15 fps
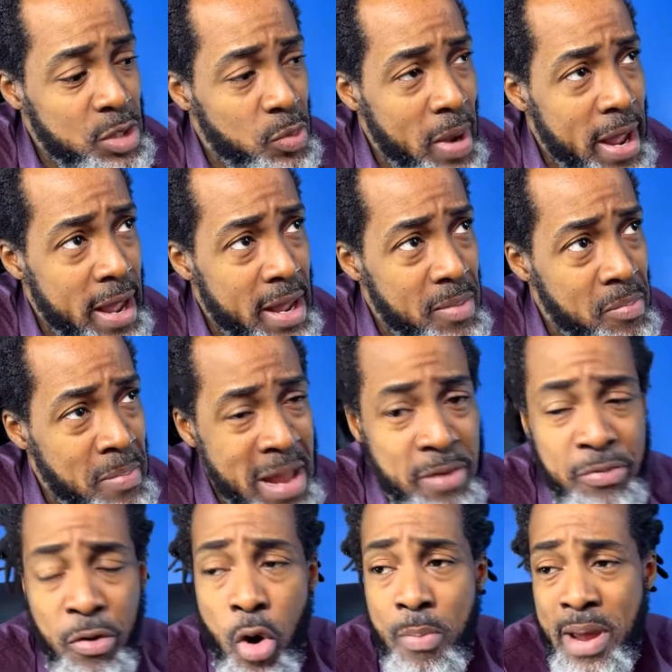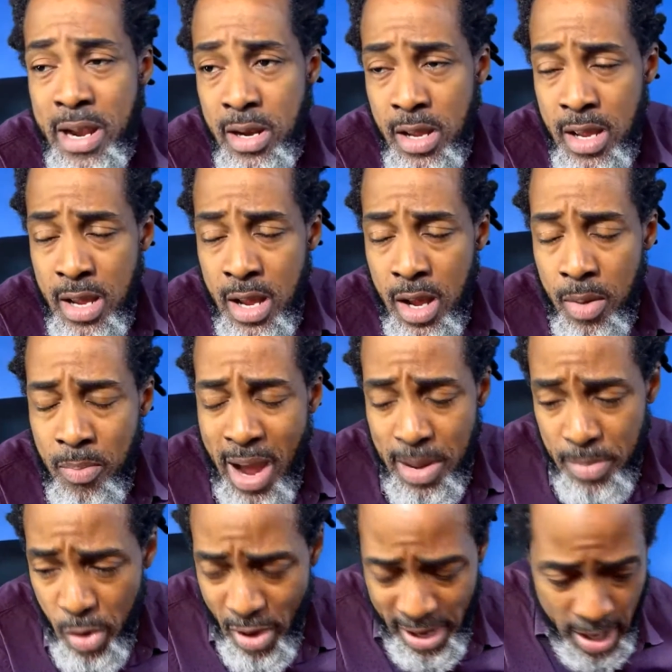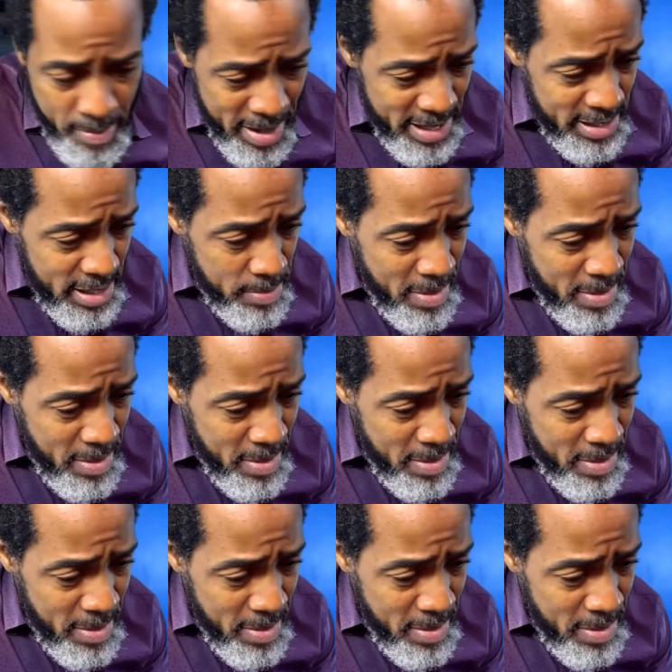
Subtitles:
where metformin might be recommended.